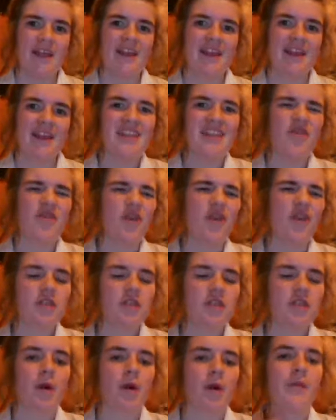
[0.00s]
That's the
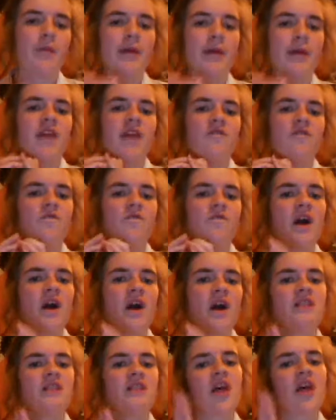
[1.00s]
first problem. It
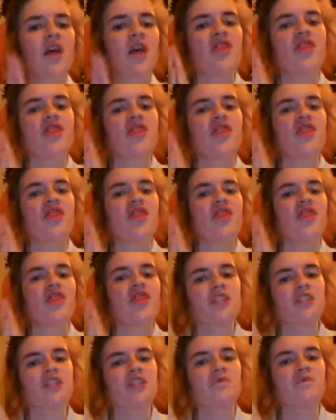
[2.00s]
finds
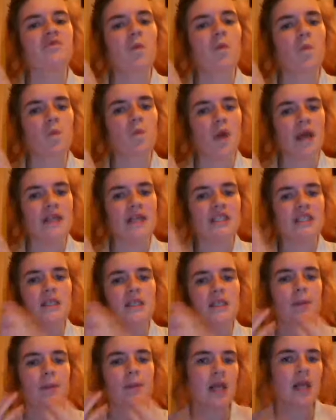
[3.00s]
1,000 different ways
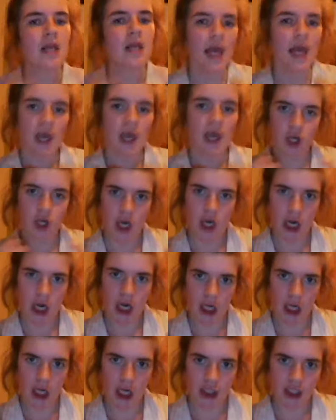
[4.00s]
to play on your
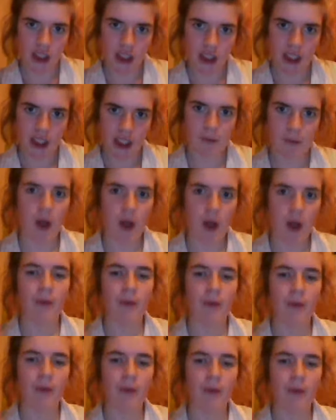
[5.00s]
heartstrings, but no
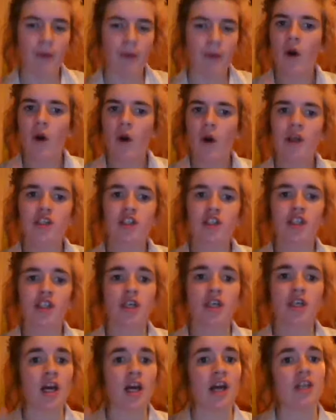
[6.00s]
matter how hard you
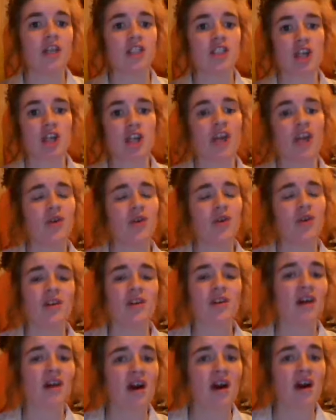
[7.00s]
try, you
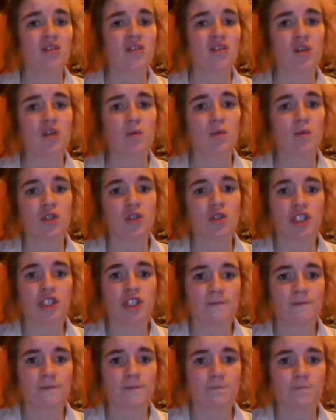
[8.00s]
can't stop
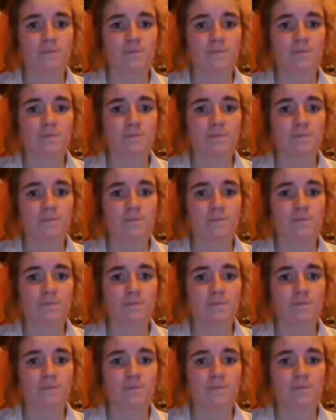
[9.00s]
watching.